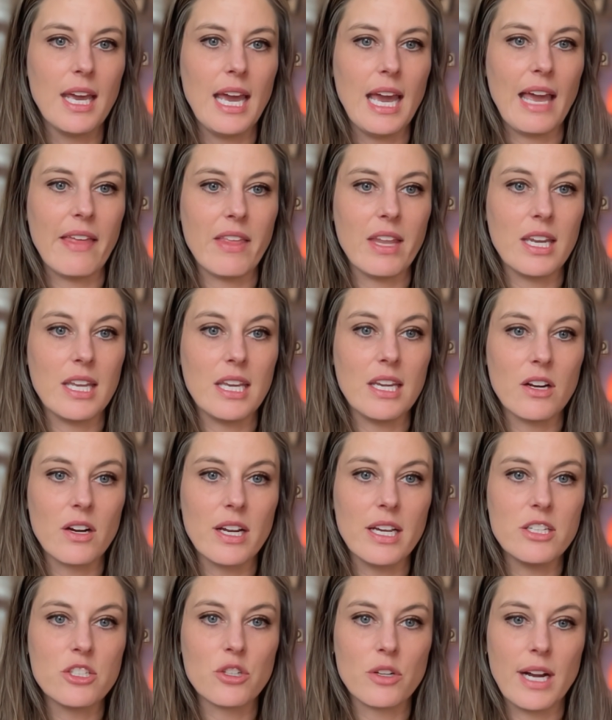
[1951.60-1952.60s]
And then here
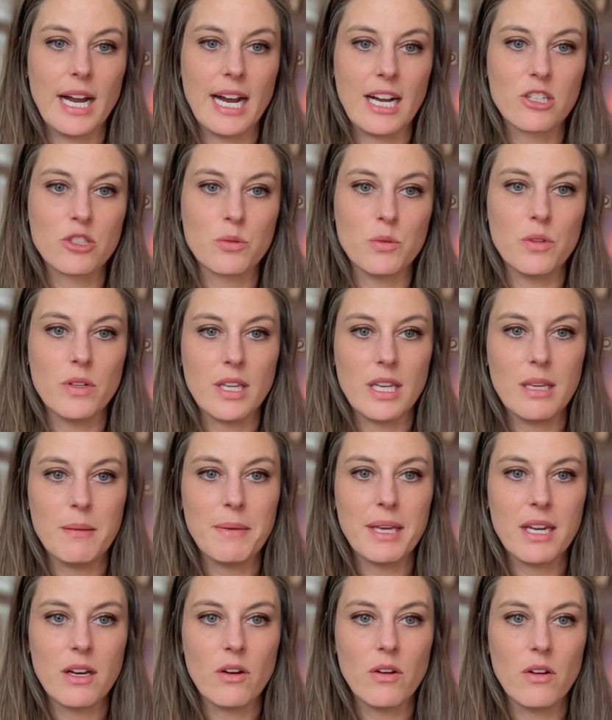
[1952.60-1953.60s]
is your actual
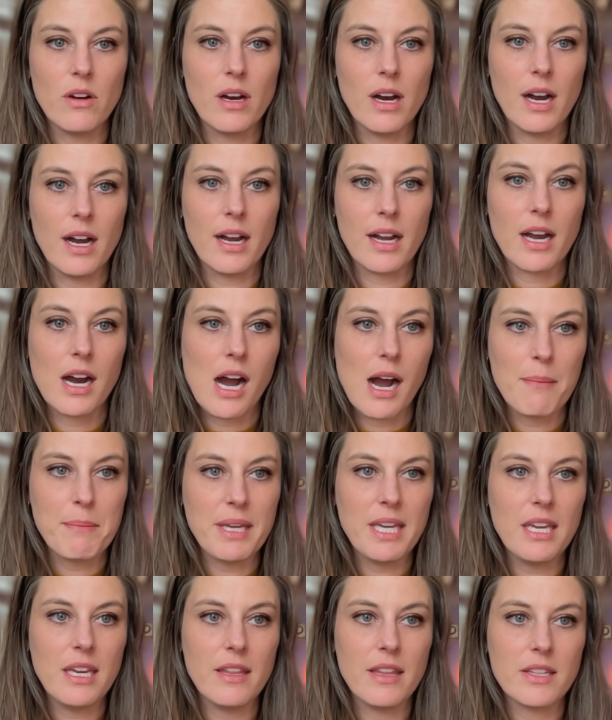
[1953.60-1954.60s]
email
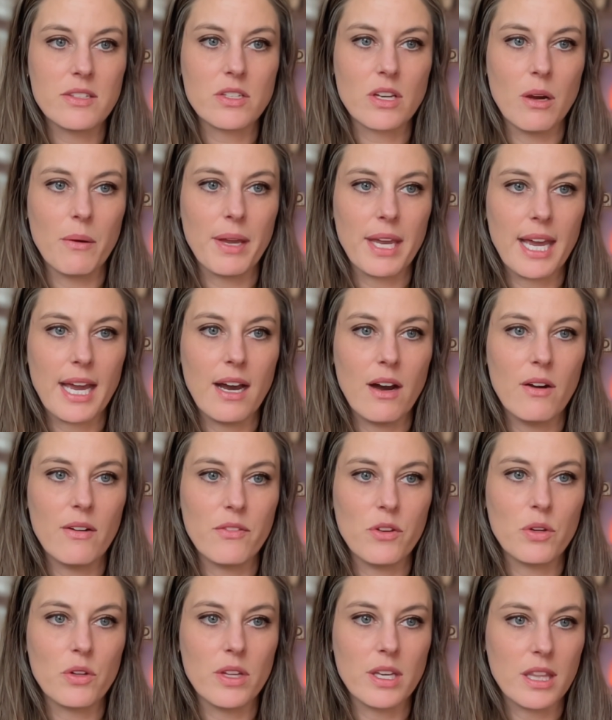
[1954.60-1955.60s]
copy that's going out. If
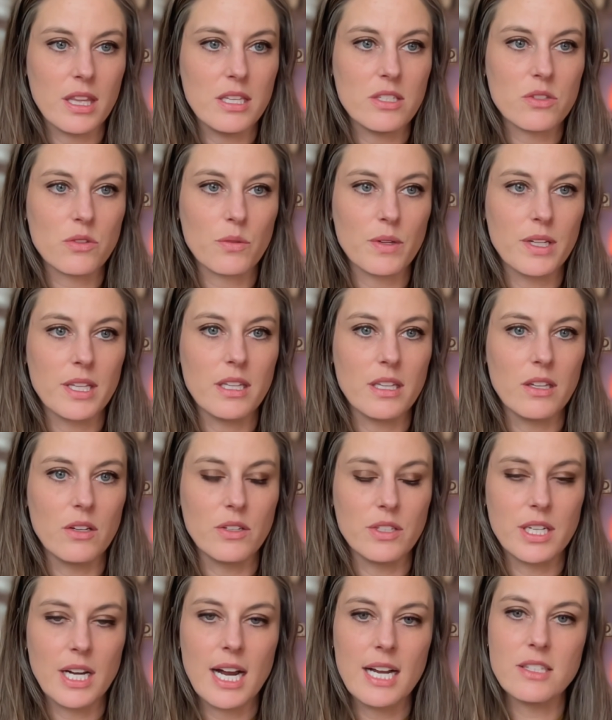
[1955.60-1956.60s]
you click these 3 little
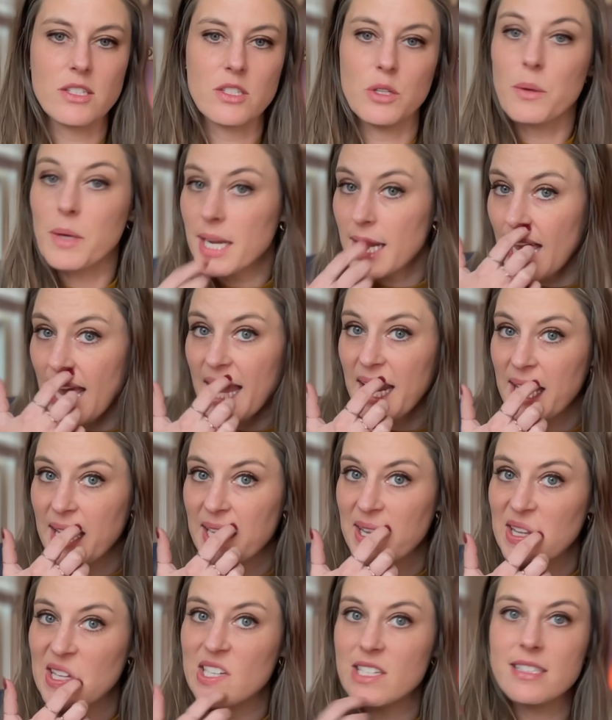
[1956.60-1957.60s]
dots, you can edit
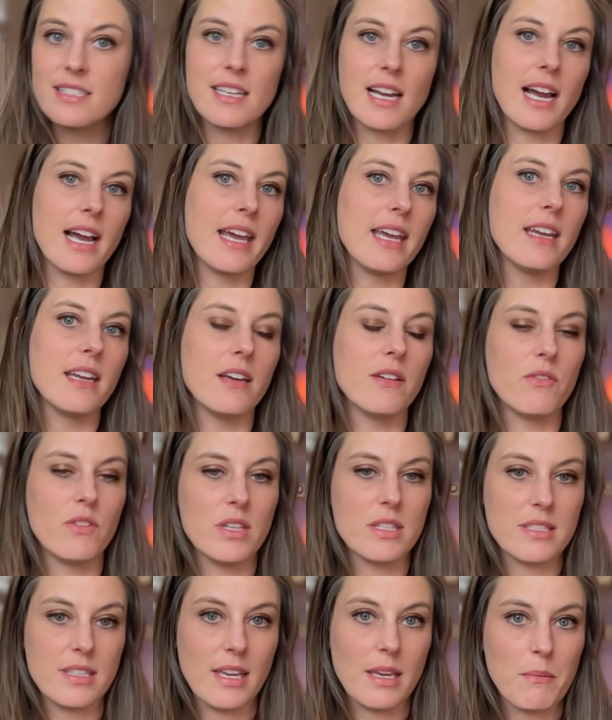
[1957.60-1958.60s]
the design of
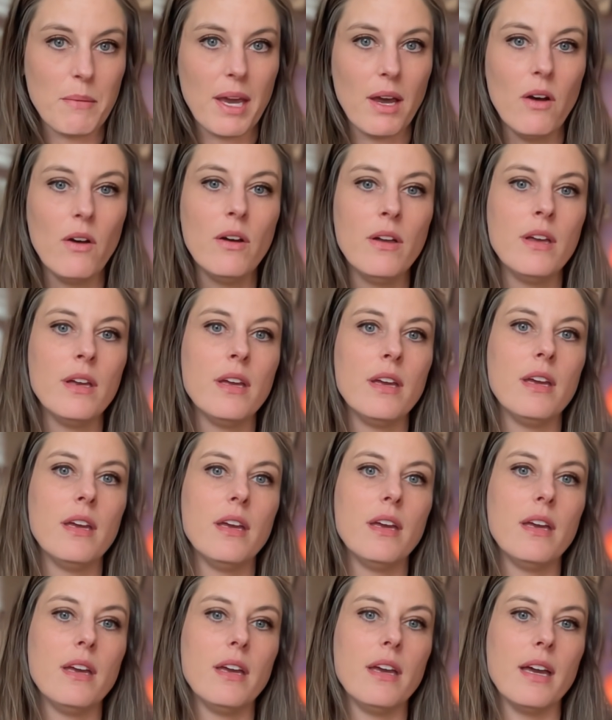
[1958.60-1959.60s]
this email.
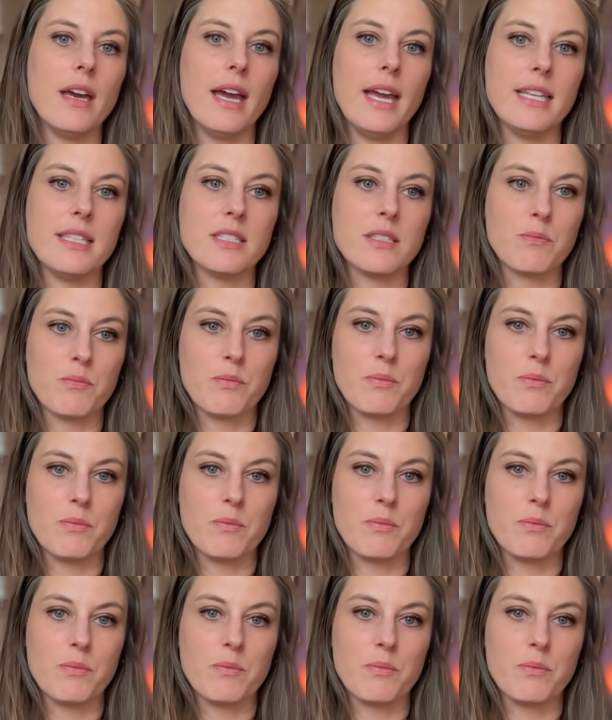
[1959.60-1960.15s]
It's